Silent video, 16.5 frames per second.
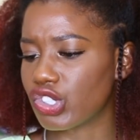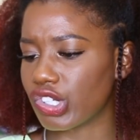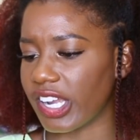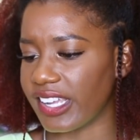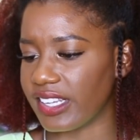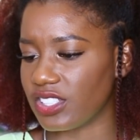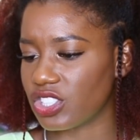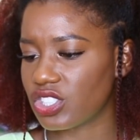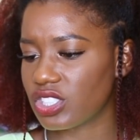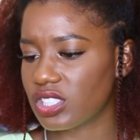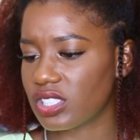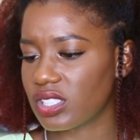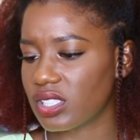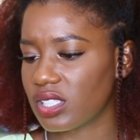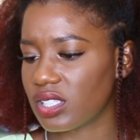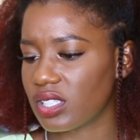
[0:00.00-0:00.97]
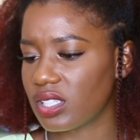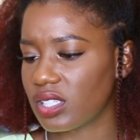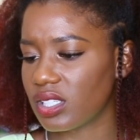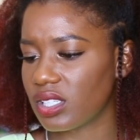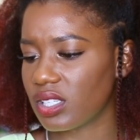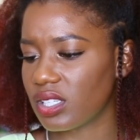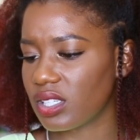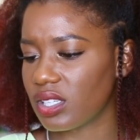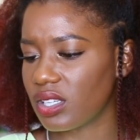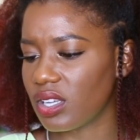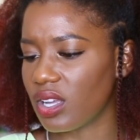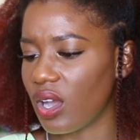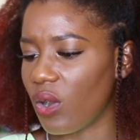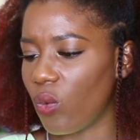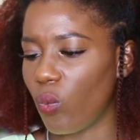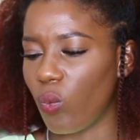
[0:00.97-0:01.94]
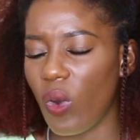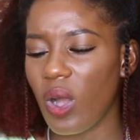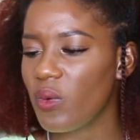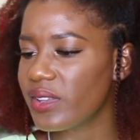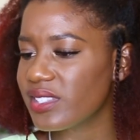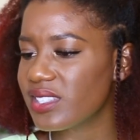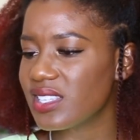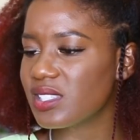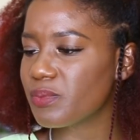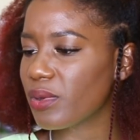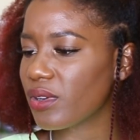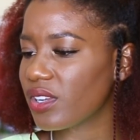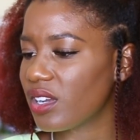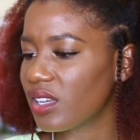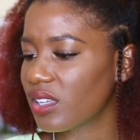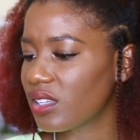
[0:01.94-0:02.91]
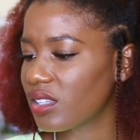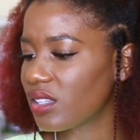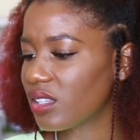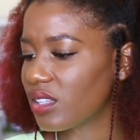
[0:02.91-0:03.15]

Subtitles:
Drench. What was this product?